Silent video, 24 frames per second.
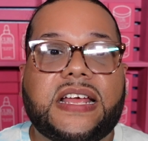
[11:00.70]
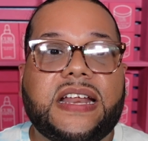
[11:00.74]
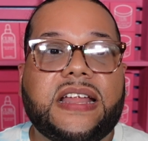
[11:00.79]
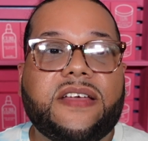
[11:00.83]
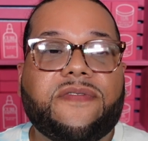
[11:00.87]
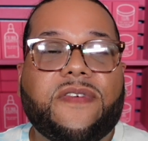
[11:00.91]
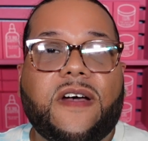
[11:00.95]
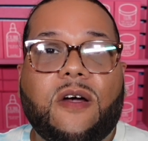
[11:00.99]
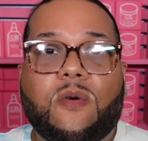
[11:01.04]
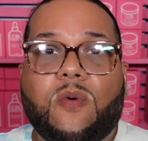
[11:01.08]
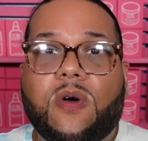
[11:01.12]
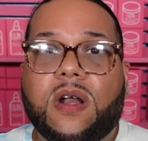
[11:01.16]
And
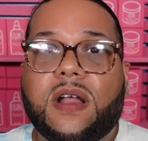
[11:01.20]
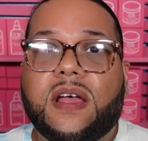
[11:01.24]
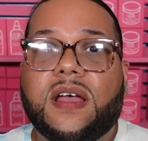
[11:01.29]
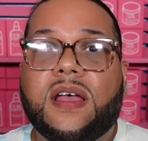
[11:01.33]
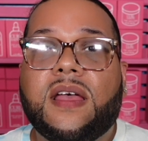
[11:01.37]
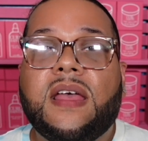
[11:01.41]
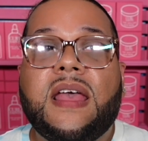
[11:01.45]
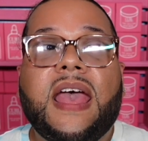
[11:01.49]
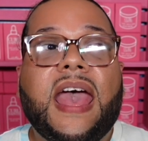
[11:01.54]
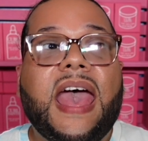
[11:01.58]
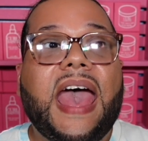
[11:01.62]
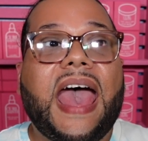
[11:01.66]
if I want
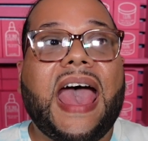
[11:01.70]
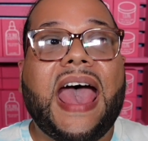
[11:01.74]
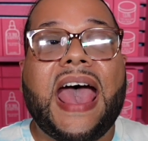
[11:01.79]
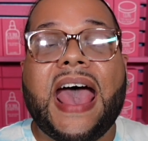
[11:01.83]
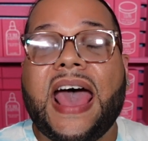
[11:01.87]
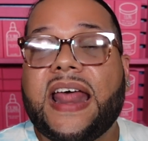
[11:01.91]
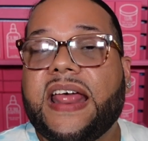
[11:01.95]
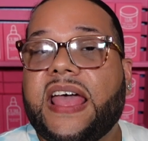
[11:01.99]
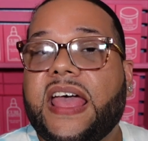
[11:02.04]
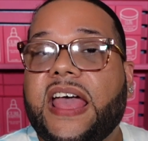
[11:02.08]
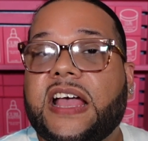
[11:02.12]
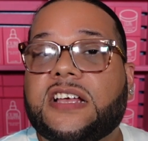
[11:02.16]
to
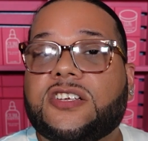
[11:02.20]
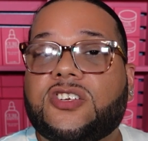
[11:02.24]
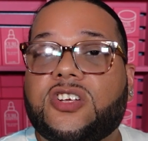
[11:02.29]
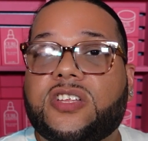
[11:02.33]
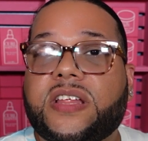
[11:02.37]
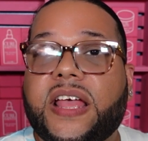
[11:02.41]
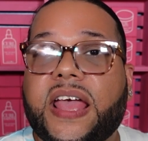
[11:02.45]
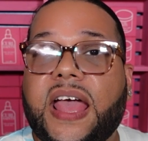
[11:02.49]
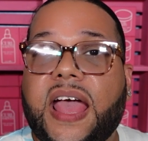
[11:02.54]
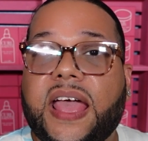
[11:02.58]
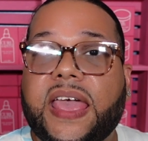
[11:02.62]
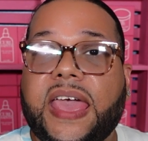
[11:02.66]
add an extra
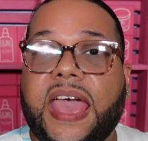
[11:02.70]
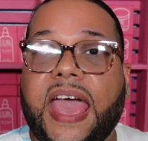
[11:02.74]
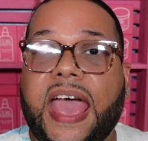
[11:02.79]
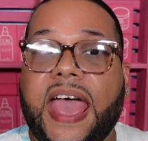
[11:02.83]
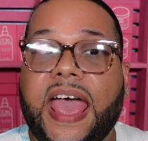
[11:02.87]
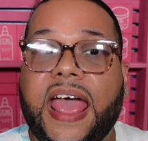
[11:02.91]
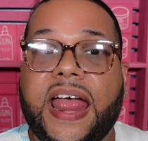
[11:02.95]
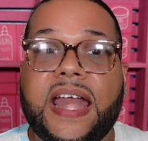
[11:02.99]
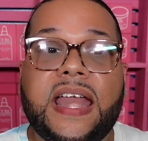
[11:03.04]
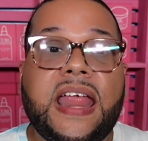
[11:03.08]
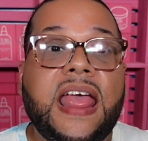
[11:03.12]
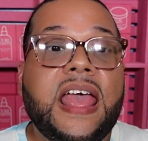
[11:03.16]
day, I
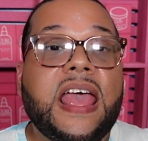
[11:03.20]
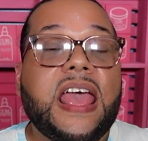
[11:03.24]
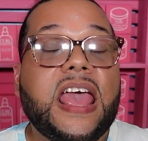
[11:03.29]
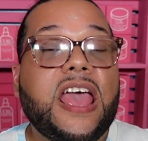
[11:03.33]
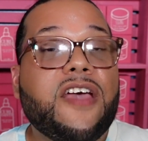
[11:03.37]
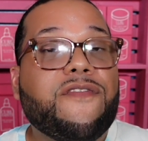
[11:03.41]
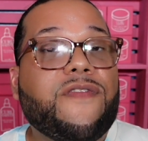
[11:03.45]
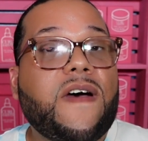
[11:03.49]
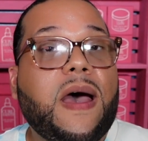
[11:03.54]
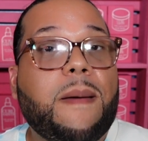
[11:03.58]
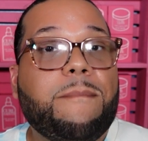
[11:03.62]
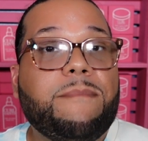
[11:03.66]
can.
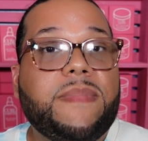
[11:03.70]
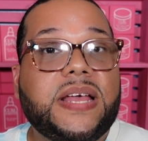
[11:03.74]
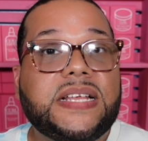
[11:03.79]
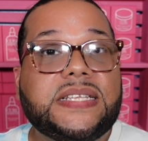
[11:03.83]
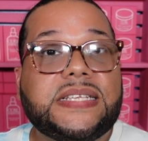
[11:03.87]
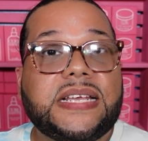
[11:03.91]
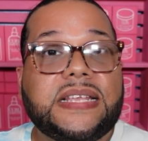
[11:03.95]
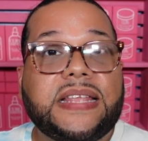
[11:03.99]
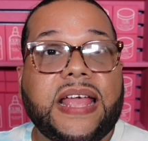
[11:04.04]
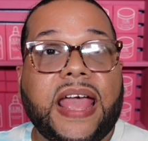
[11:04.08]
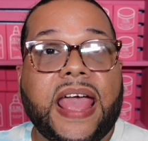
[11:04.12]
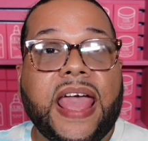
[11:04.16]
If I
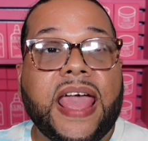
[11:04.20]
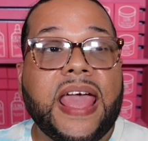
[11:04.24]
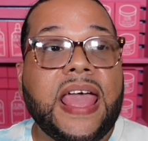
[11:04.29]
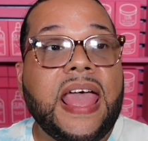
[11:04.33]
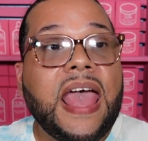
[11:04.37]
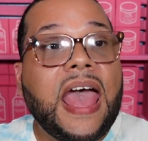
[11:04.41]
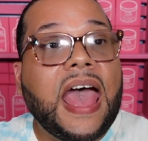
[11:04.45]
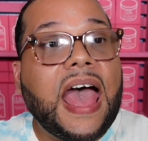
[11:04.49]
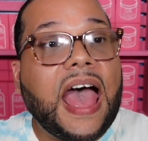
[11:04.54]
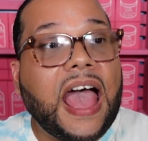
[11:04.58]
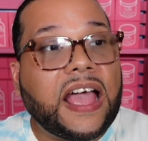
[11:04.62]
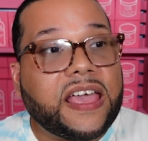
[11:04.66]
miss a
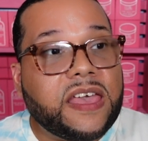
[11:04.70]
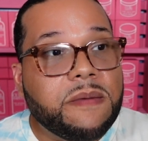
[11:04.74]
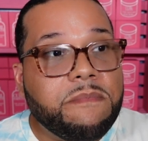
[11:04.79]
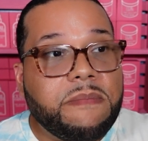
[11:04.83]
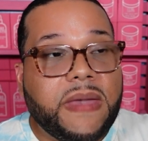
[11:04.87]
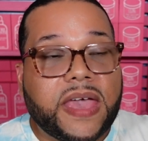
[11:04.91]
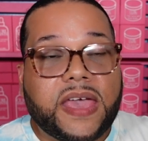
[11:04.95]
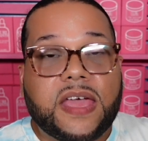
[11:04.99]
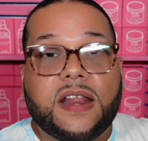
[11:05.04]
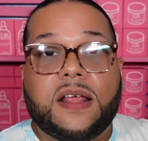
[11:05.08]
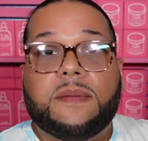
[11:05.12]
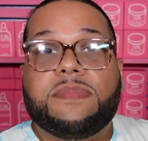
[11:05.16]
day, I can
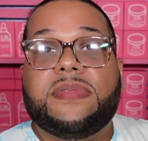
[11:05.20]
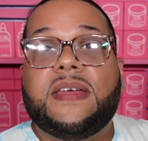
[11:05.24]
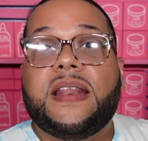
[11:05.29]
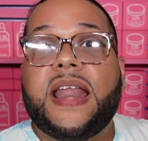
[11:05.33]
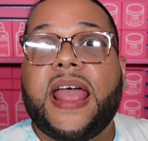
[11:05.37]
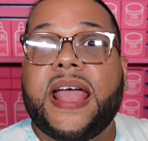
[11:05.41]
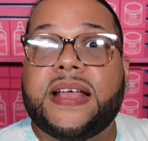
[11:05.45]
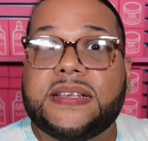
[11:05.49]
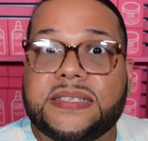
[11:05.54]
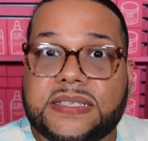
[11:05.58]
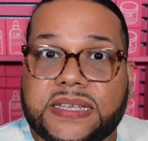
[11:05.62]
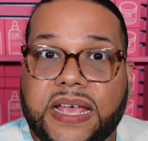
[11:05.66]
make it up the
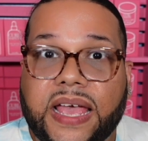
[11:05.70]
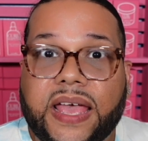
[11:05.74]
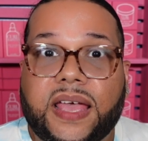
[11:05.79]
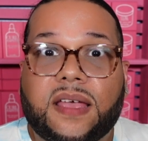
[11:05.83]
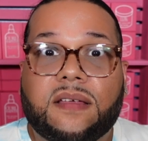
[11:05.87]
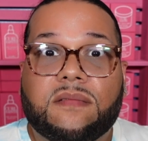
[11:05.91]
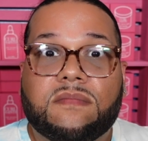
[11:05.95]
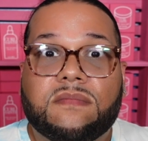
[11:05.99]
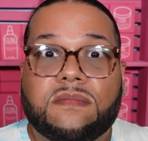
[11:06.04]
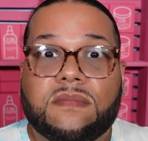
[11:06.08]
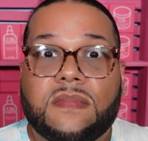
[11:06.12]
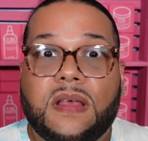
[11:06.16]
next day.